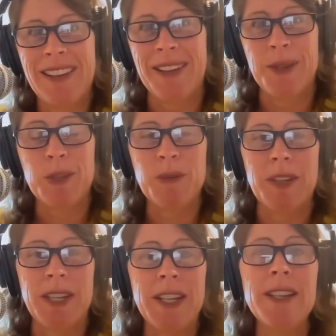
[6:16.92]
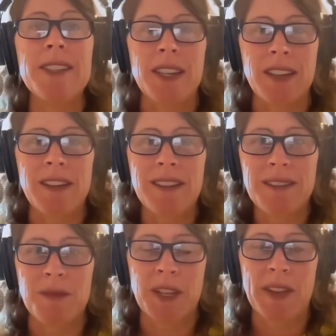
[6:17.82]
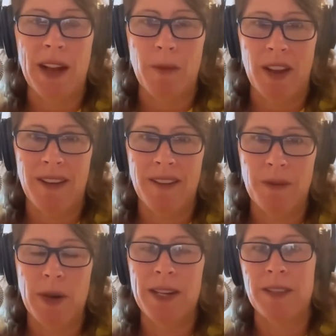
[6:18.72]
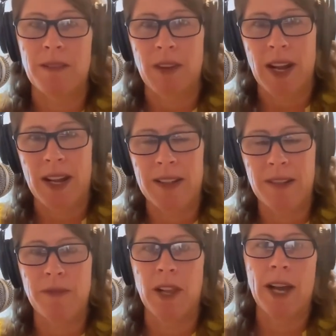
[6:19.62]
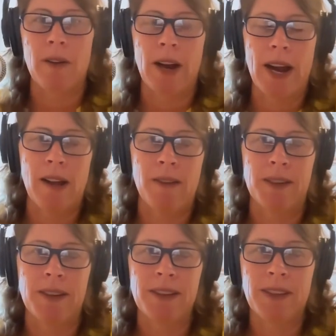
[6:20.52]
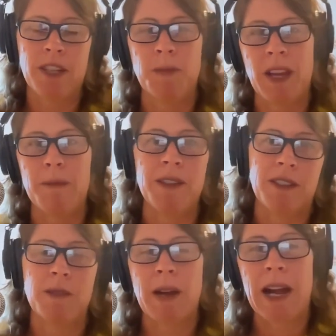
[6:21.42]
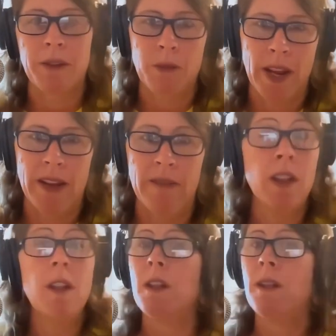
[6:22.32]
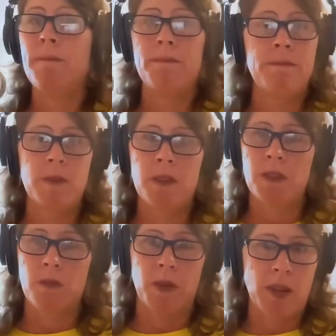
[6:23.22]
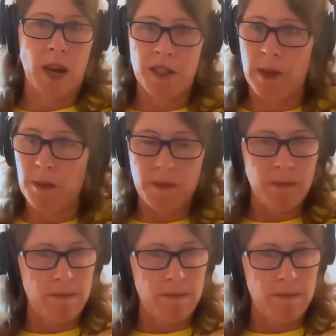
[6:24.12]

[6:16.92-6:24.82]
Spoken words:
it used to be easy to be that way. Rest and vest, fly around, kiss babies and smile and wave. We talked about it.